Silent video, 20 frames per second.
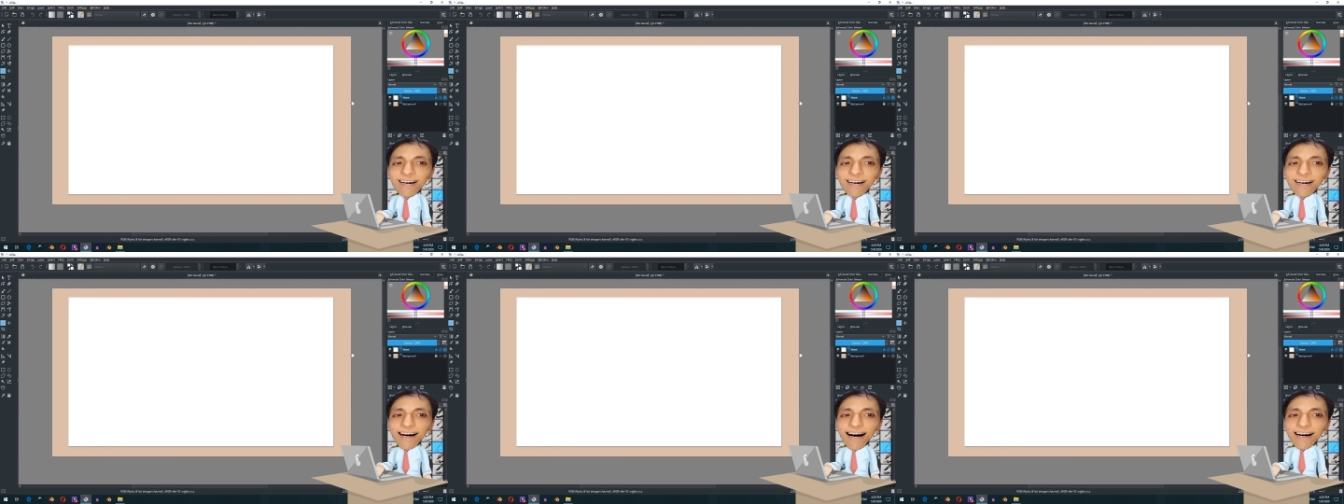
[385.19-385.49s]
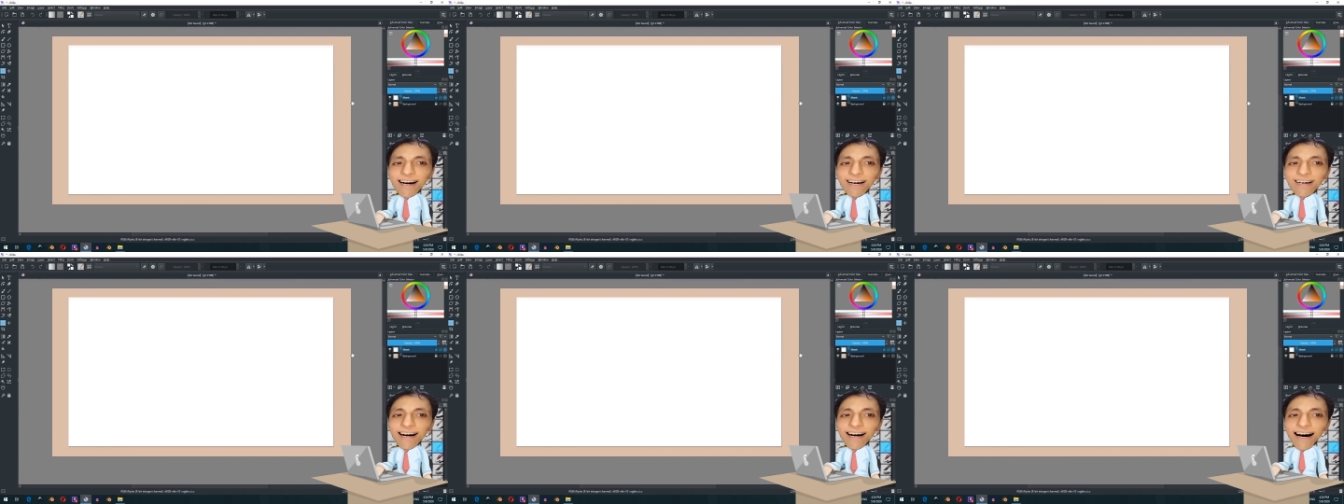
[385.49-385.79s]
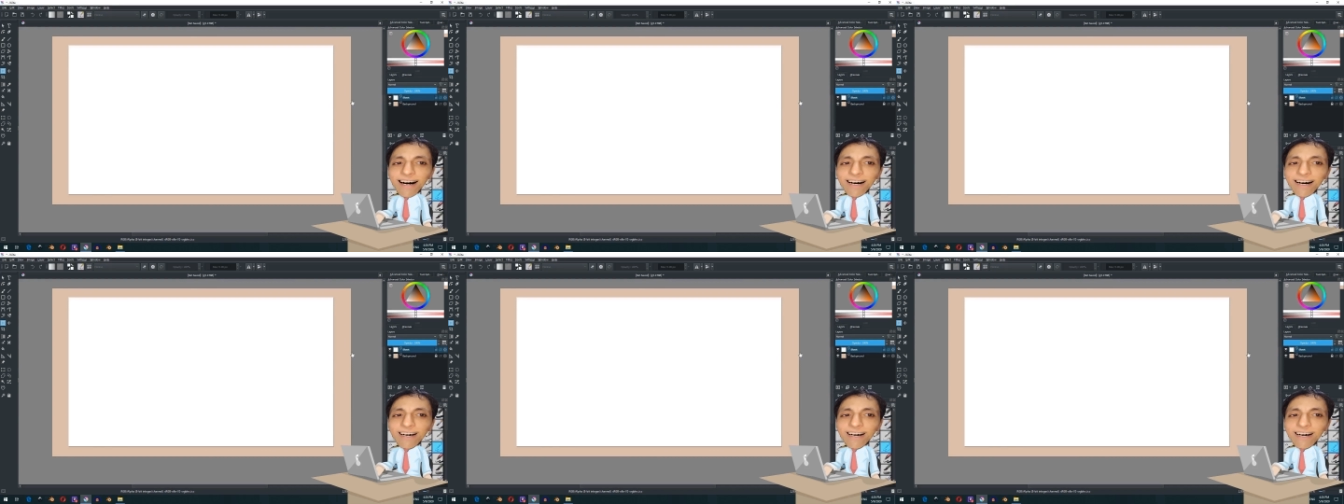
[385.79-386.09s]
You must
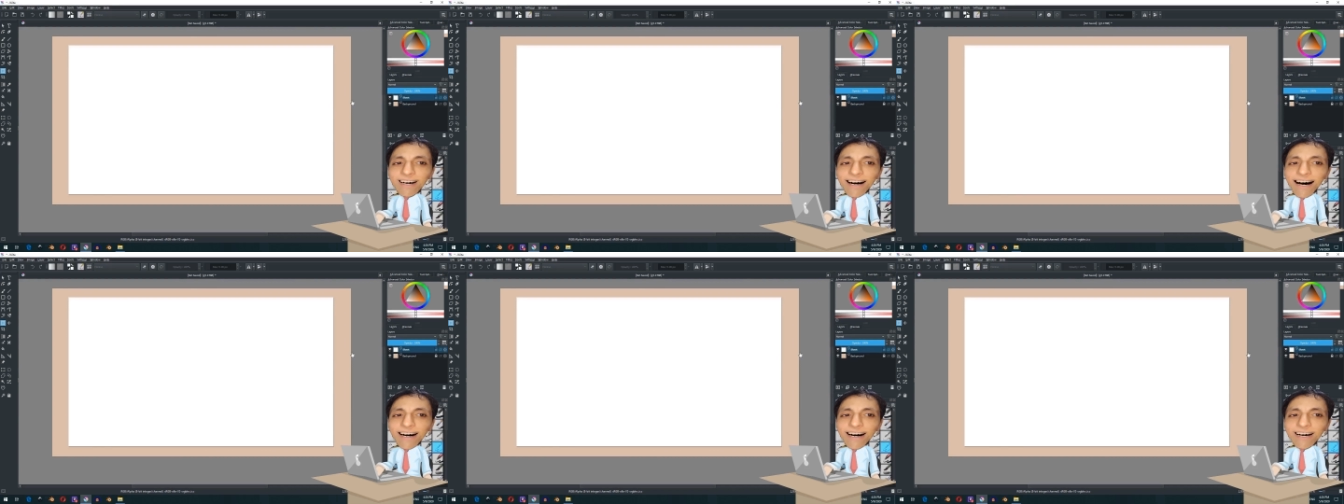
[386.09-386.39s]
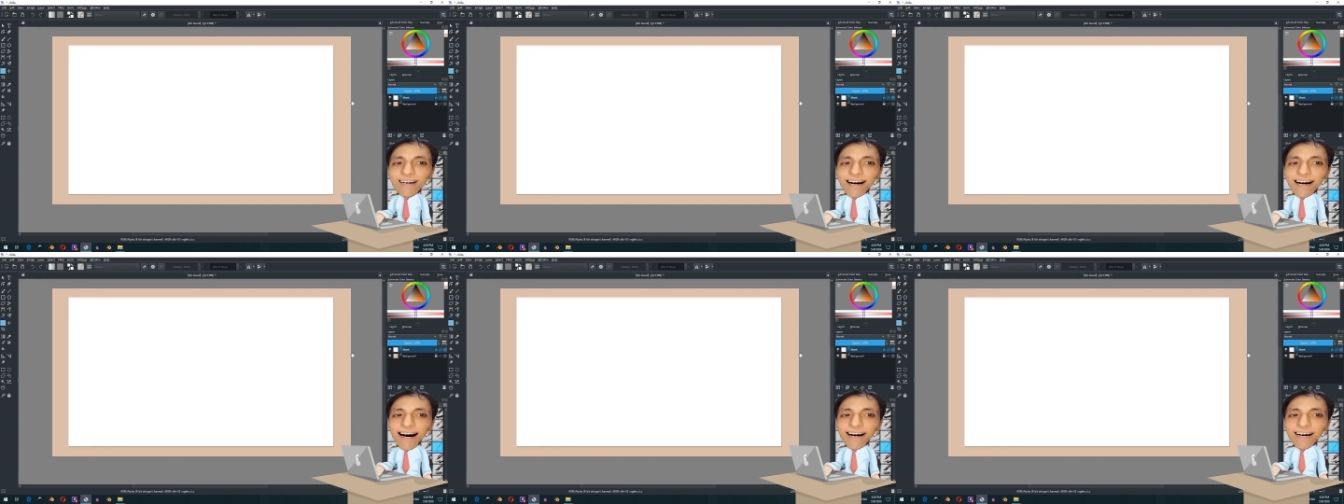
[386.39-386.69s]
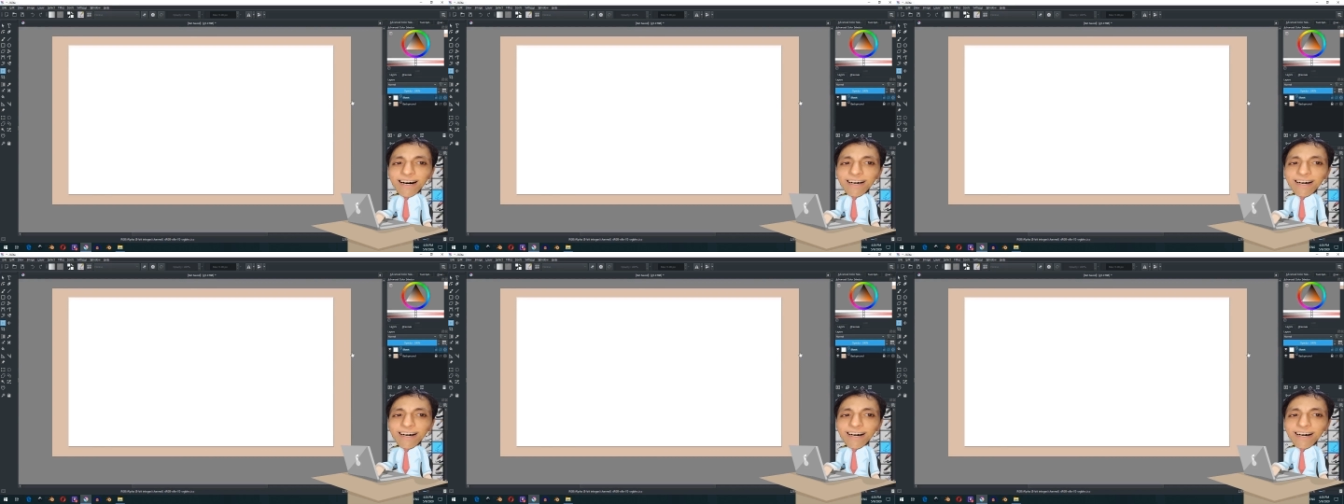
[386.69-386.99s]
start all
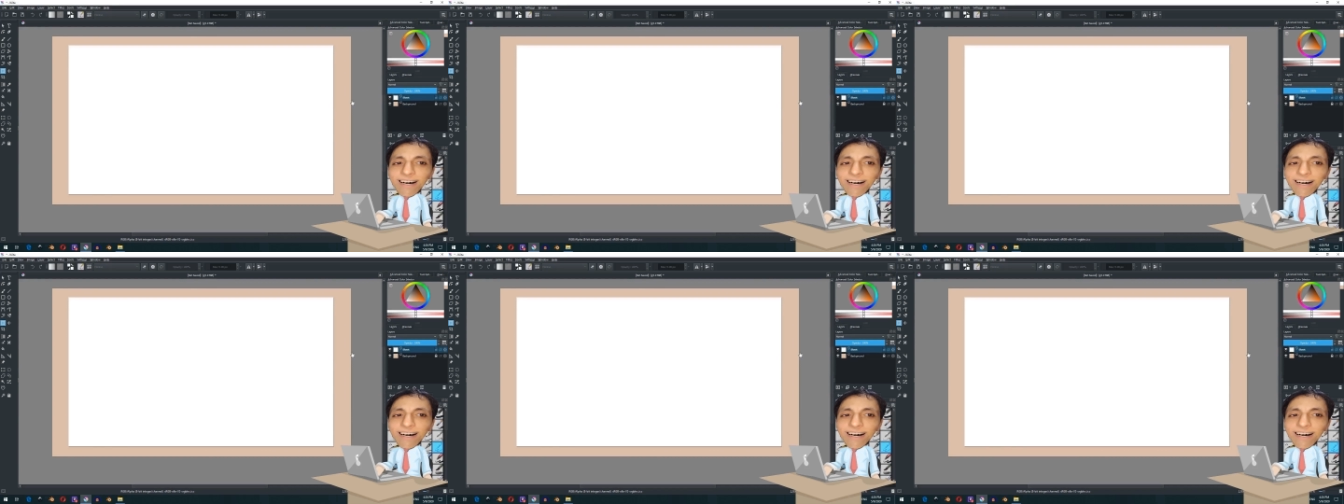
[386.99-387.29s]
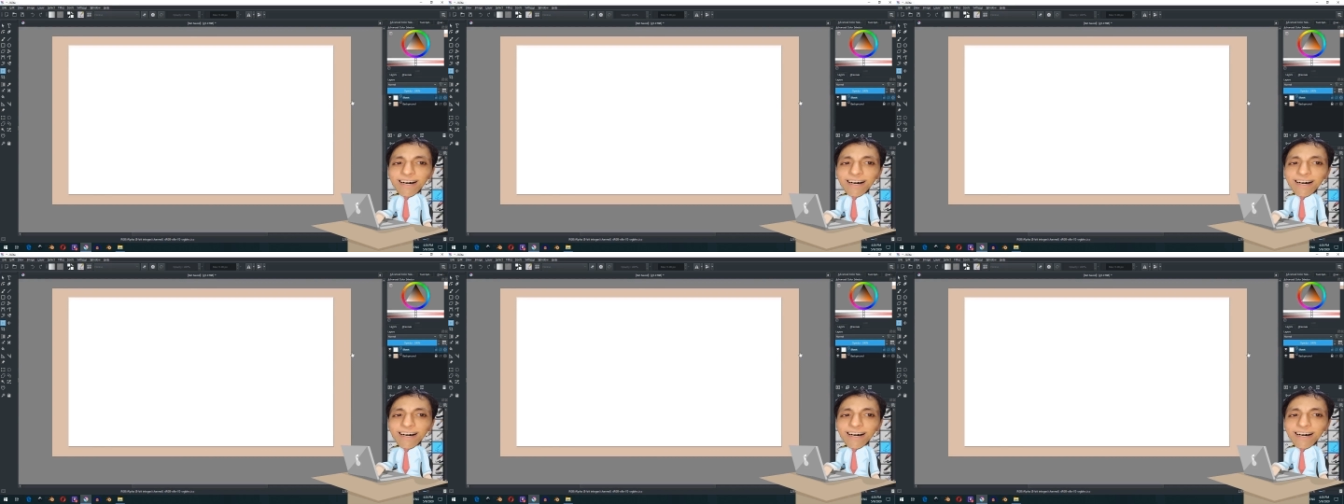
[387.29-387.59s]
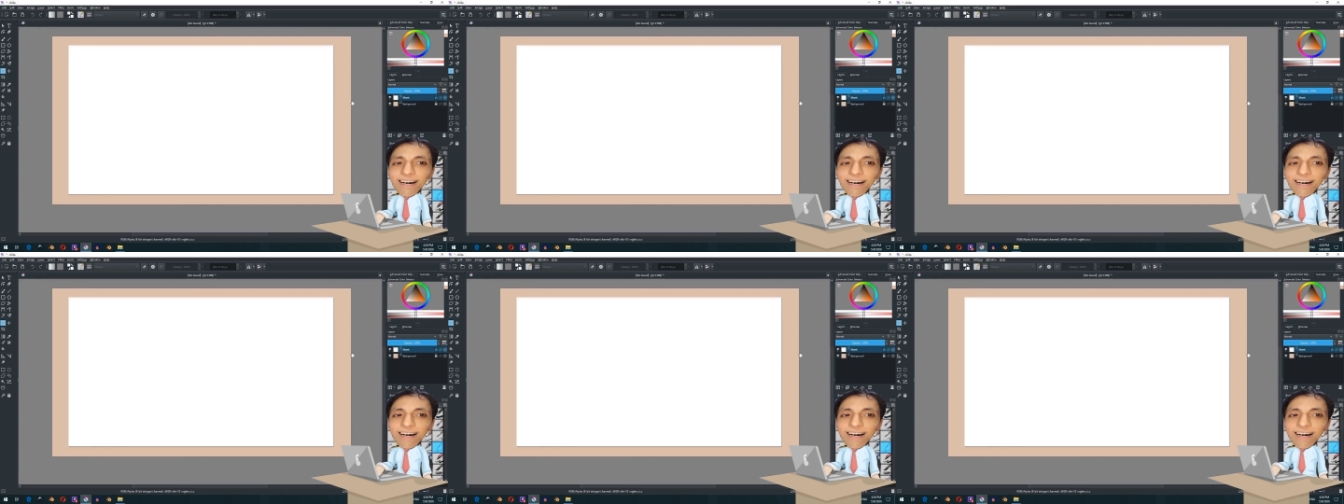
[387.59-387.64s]
over with the sheet.